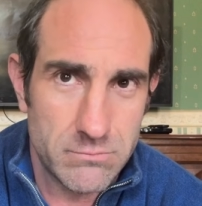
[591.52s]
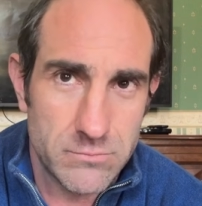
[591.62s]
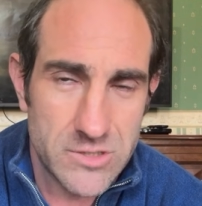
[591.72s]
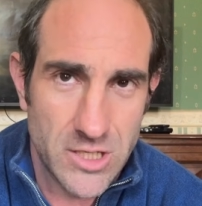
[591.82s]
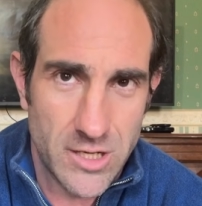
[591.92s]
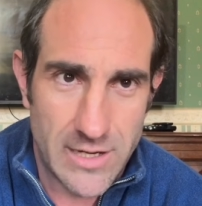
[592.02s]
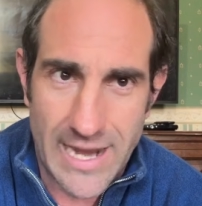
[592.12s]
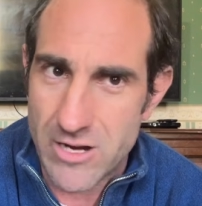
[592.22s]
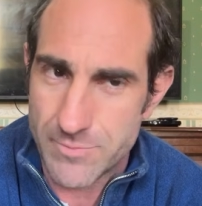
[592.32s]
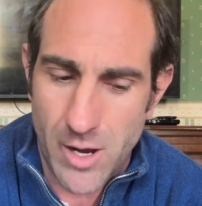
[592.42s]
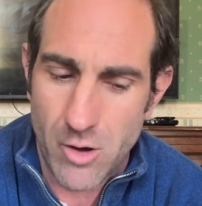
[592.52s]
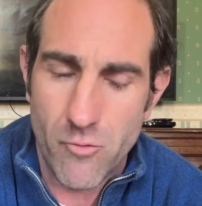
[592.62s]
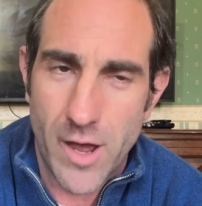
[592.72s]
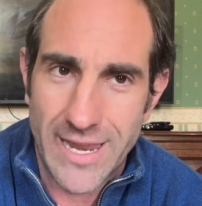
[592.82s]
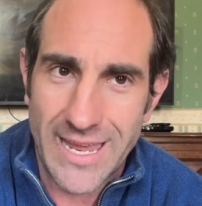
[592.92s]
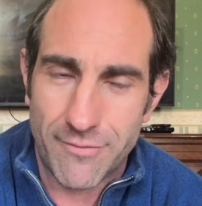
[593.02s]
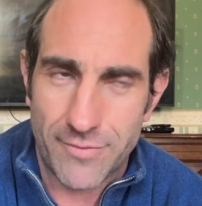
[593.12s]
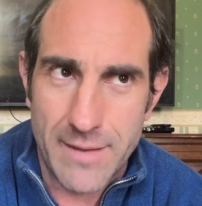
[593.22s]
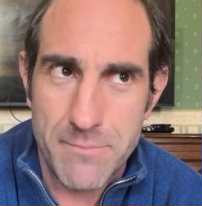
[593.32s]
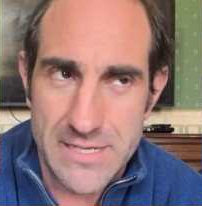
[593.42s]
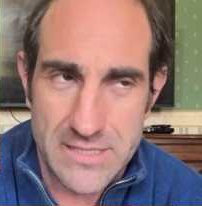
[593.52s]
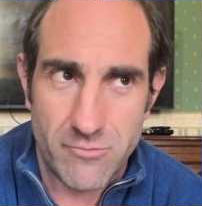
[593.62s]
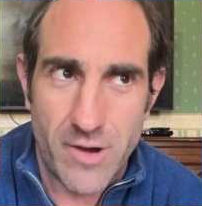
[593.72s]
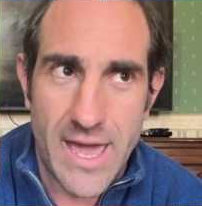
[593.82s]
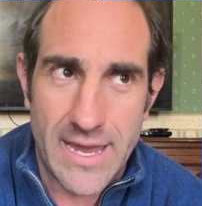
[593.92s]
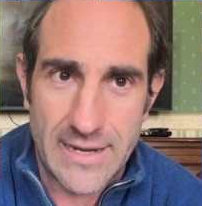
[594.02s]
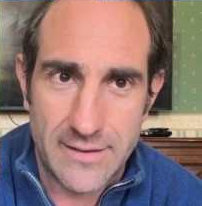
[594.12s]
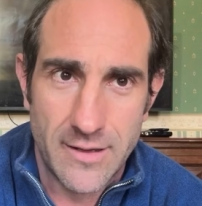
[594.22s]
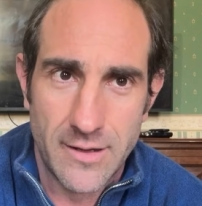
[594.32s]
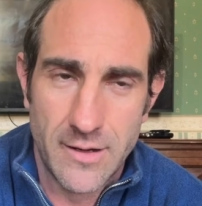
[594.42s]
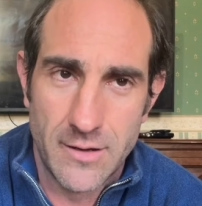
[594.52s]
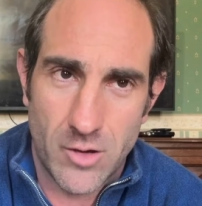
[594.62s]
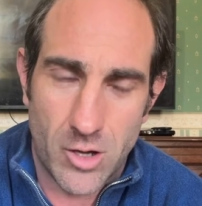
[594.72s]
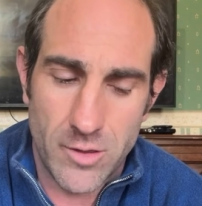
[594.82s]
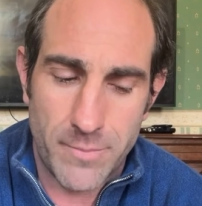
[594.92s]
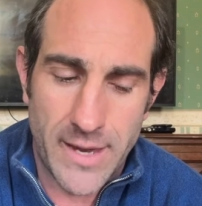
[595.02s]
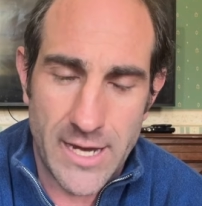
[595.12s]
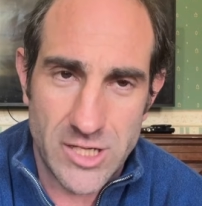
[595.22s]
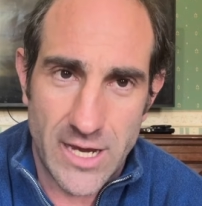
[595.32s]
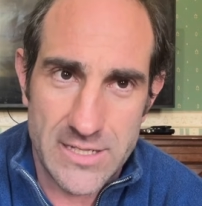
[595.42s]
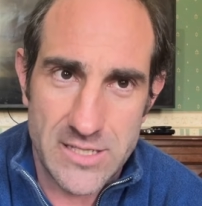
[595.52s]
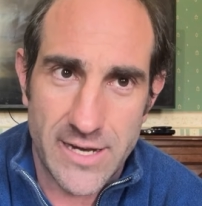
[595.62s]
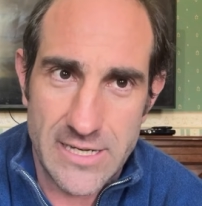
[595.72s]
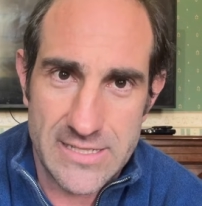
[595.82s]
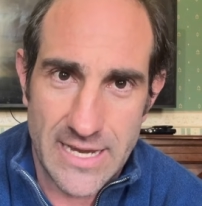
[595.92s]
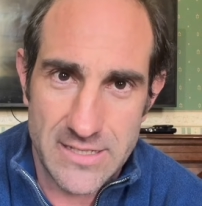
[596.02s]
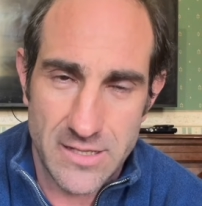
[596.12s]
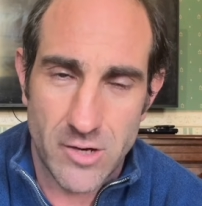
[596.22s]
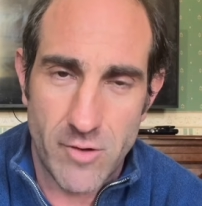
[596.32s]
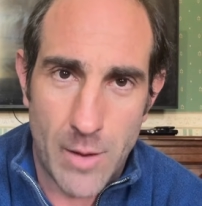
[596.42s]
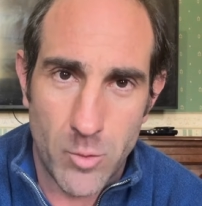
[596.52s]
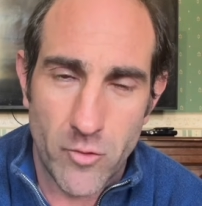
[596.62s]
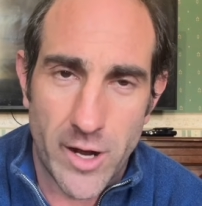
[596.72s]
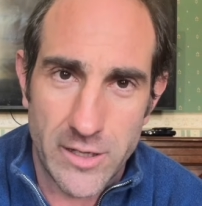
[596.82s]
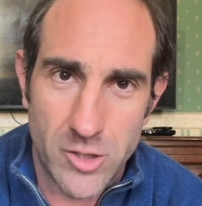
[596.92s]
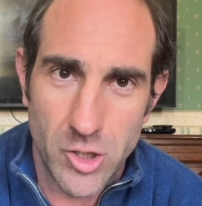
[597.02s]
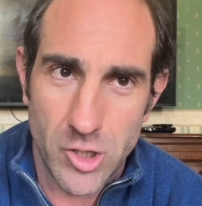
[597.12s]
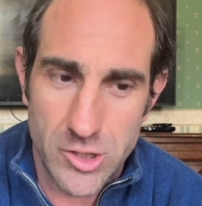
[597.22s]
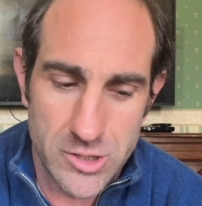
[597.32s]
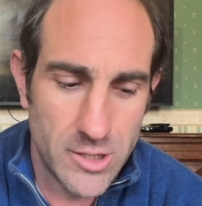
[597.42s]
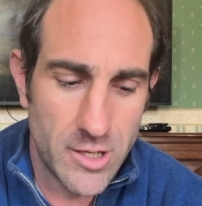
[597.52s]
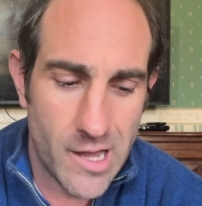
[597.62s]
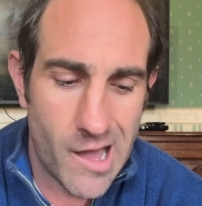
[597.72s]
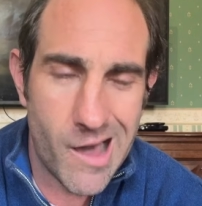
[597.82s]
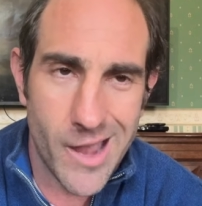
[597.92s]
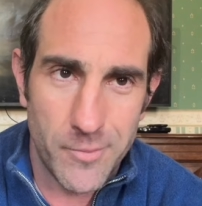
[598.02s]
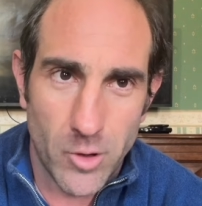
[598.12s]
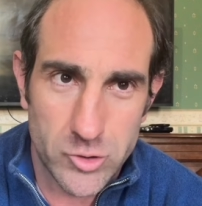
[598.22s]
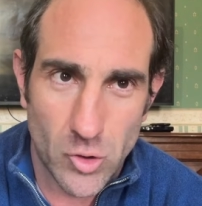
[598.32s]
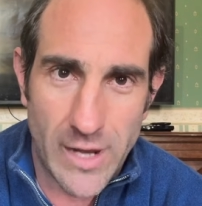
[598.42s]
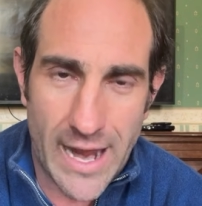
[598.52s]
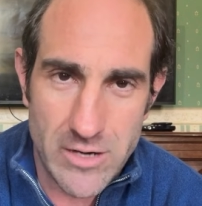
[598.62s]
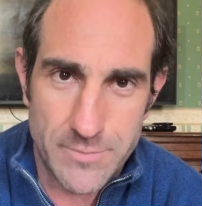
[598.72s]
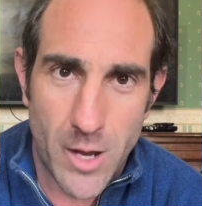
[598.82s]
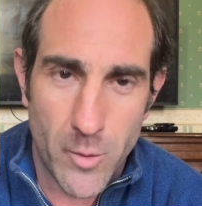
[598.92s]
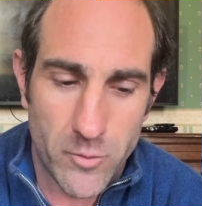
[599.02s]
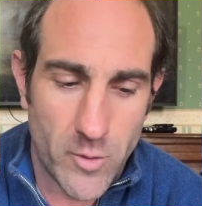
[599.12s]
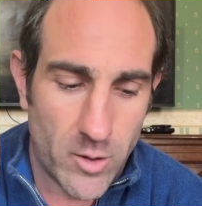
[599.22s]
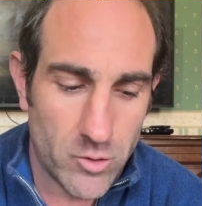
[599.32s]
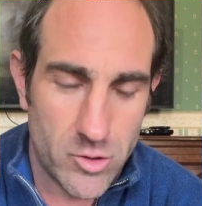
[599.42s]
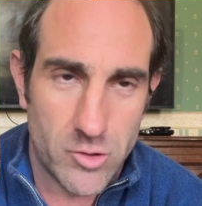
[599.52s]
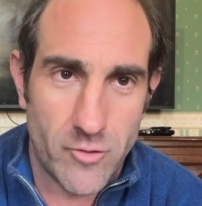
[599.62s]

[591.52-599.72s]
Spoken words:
certain Lowry's Bar will run. If they miss the rain, on the BHA site it says that the ground will ride good. I'm not sure Larry's Bar would run on good